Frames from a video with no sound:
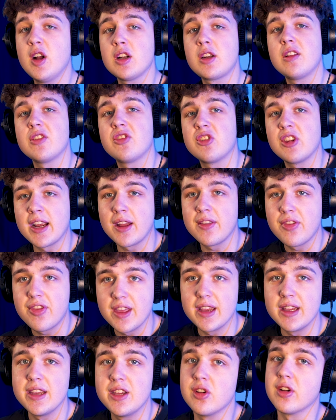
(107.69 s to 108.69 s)
on to the second
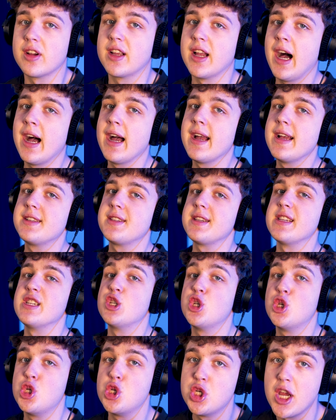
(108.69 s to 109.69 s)
thing here, guys, is
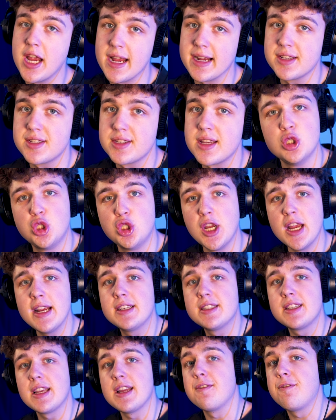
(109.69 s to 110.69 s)
shakes.
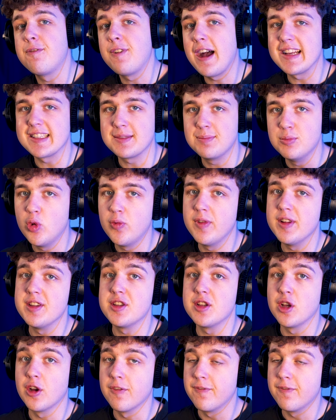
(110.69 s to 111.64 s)
Shakes and fast movement to your